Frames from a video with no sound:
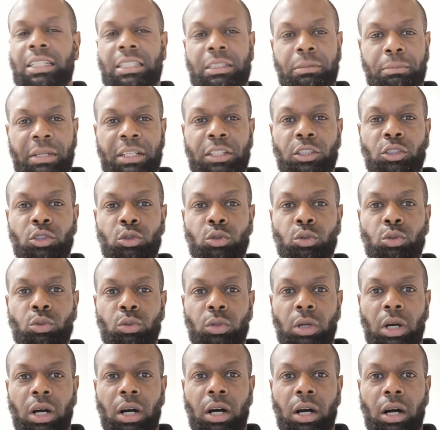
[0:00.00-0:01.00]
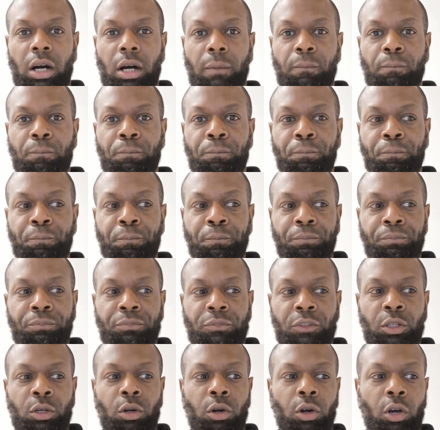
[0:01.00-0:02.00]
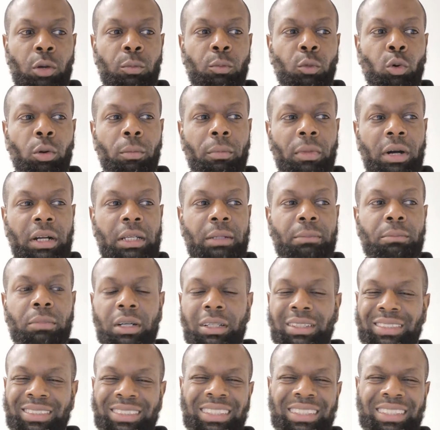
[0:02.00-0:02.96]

yes, men do you know, earn more money, but